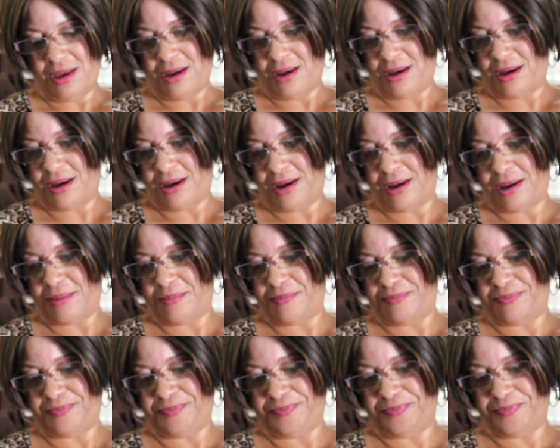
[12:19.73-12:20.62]
uh,
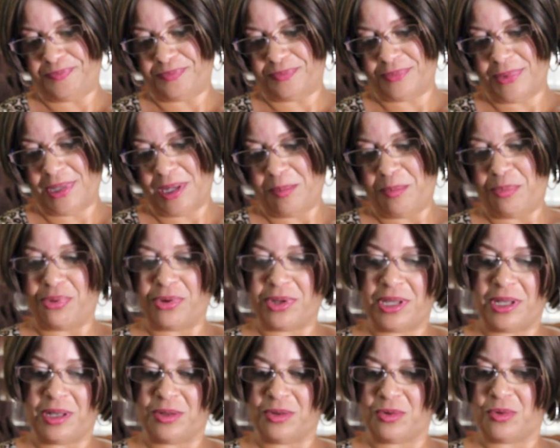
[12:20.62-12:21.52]

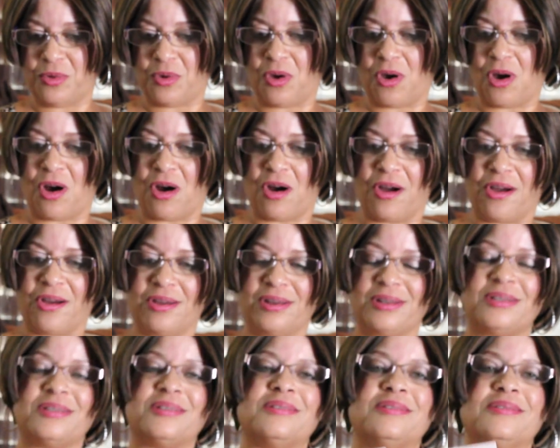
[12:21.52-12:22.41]
pretty little
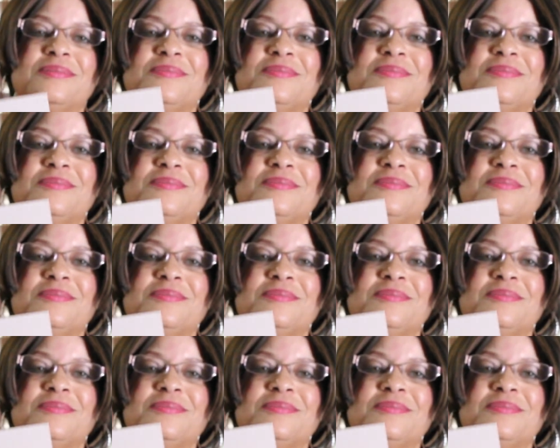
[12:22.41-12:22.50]
card.